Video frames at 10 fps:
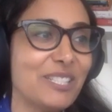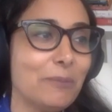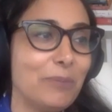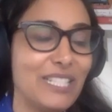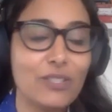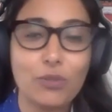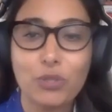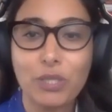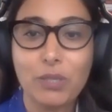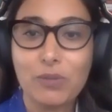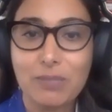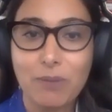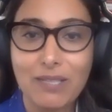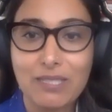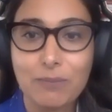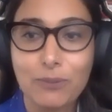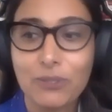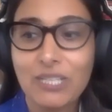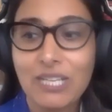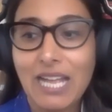to be socially
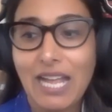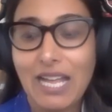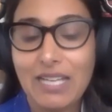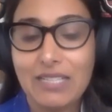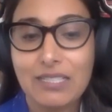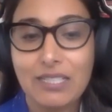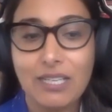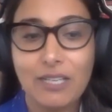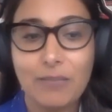responsible and